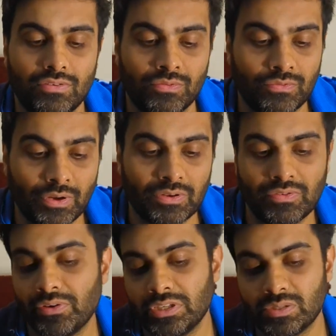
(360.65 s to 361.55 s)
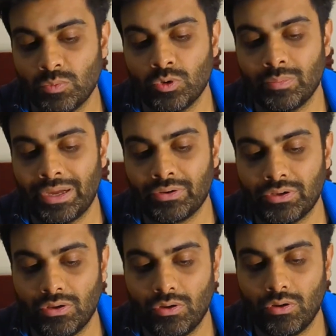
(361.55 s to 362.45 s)
very, very small
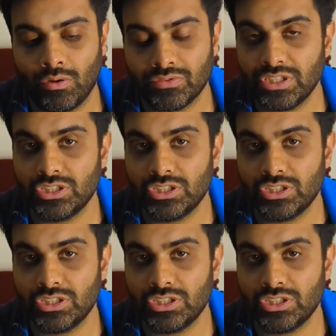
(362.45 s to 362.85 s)
amount of